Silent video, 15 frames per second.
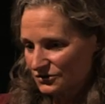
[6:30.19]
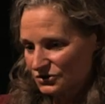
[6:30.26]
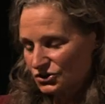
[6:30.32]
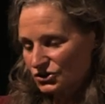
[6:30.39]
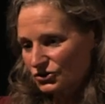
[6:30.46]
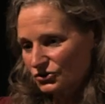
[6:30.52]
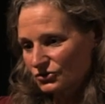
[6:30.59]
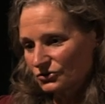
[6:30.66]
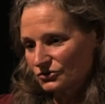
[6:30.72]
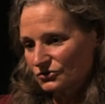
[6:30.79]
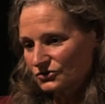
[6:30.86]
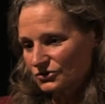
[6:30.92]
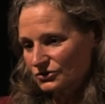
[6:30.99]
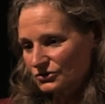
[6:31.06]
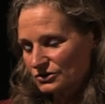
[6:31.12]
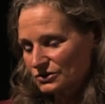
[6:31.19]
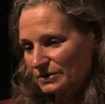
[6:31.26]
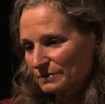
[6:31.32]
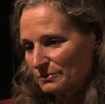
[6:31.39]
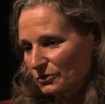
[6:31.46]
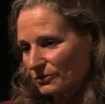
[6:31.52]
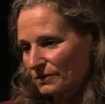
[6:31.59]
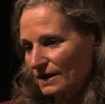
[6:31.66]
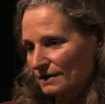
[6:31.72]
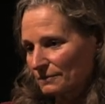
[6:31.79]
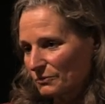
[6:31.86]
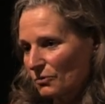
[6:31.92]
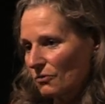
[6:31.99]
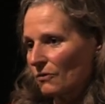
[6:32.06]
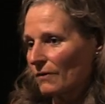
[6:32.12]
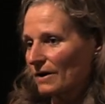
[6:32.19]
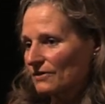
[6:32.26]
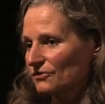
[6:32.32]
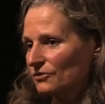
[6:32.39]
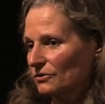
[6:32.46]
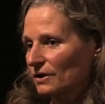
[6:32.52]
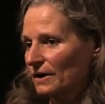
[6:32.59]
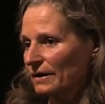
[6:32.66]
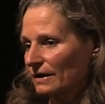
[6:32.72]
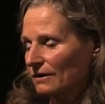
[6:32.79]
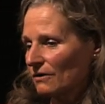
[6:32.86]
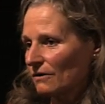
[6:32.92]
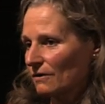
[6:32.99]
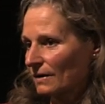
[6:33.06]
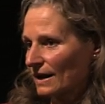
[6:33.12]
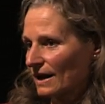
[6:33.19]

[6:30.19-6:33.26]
choose, you can do it more, more as you're going along.